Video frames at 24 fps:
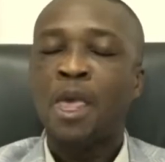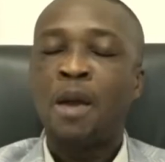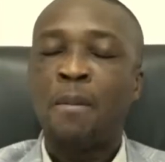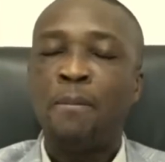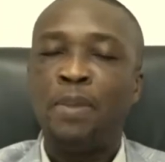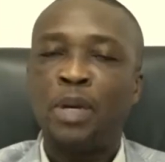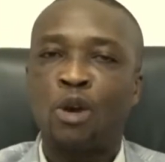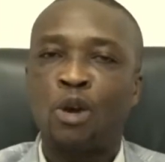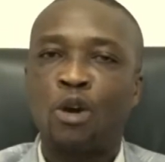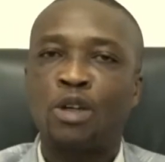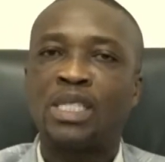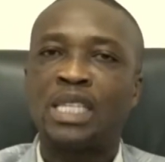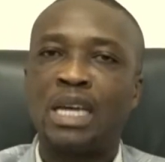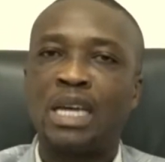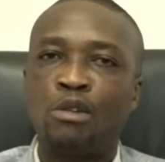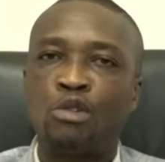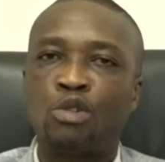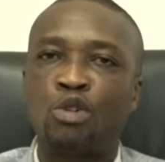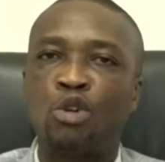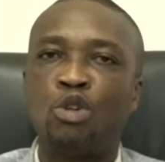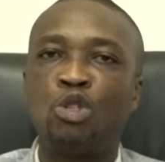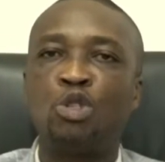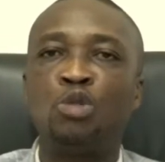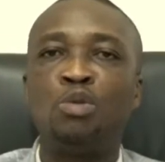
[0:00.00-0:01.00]
because there is
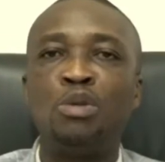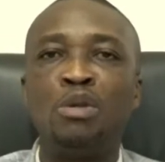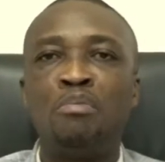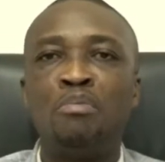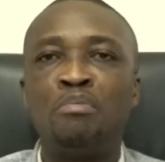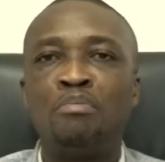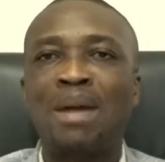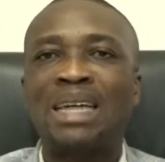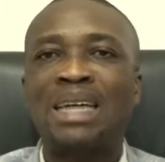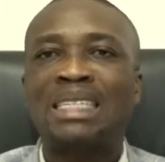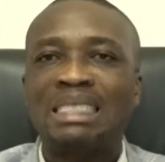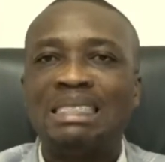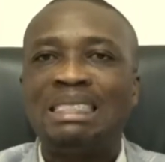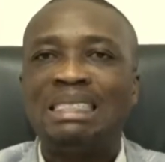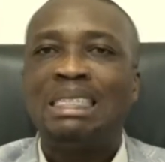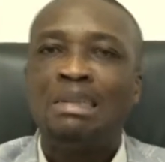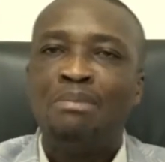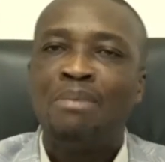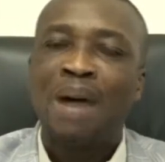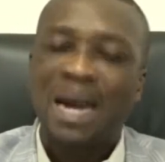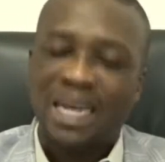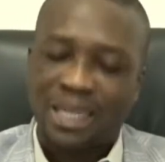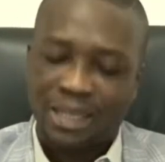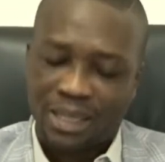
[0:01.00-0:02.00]
going to be much
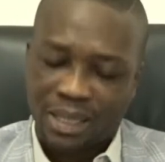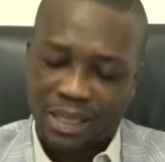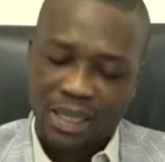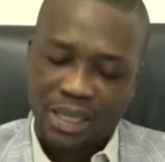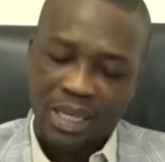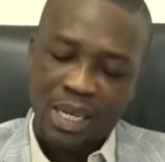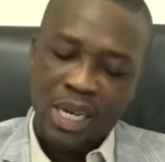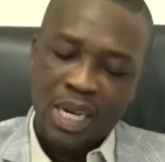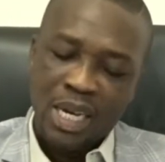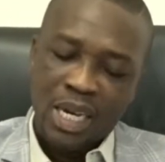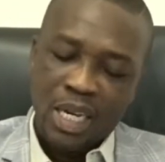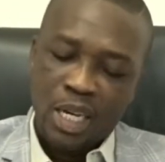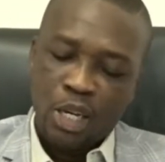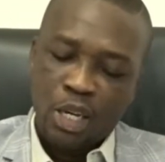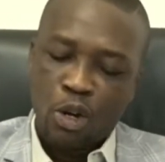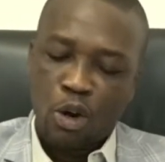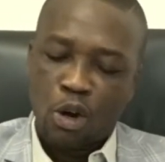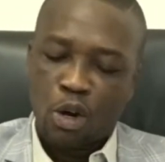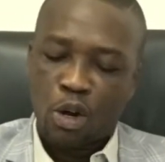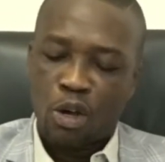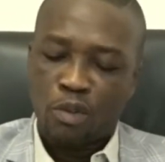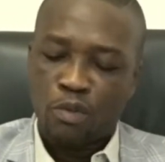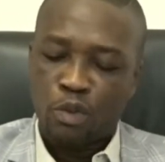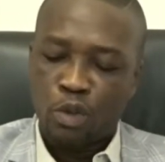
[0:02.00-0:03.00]
demand in
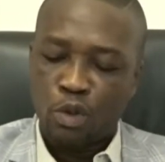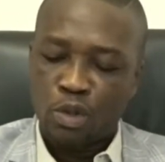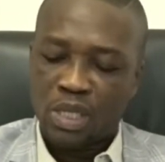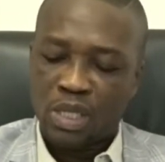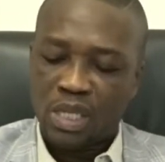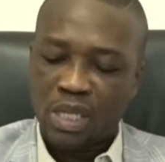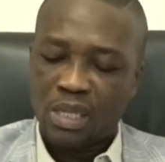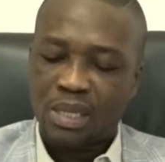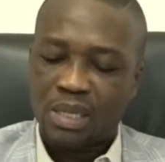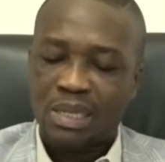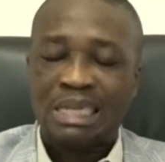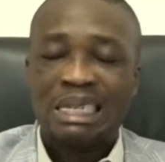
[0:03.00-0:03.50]
all of those things.